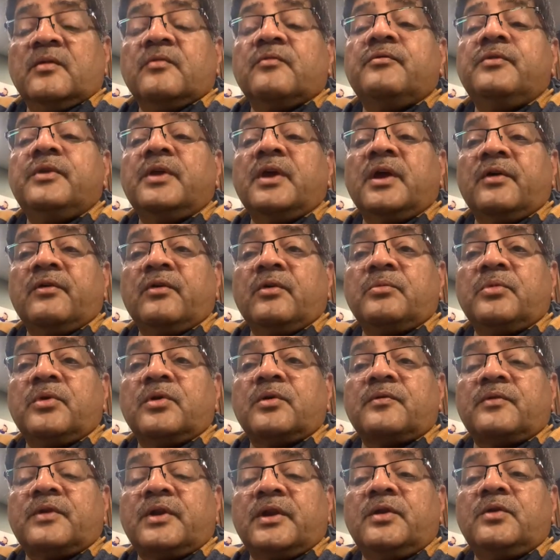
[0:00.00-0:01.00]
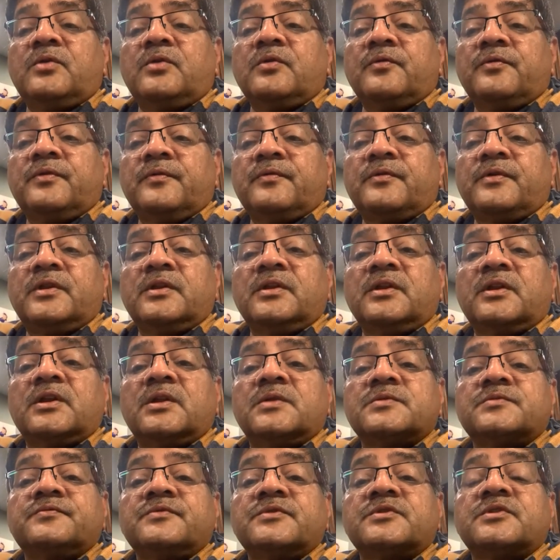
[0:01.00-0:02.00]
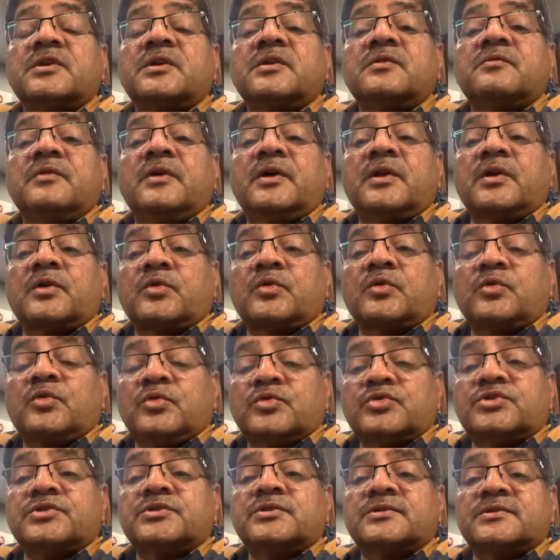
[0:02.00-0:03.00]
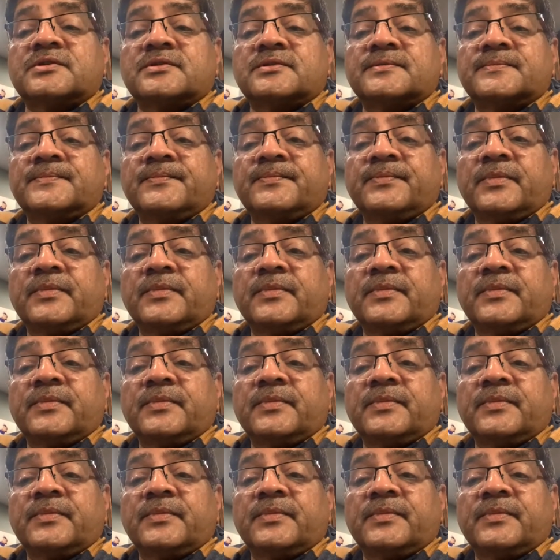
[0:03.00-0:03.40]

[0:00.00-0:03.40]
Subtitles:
We have about 10 to 15 clubs which require coaches.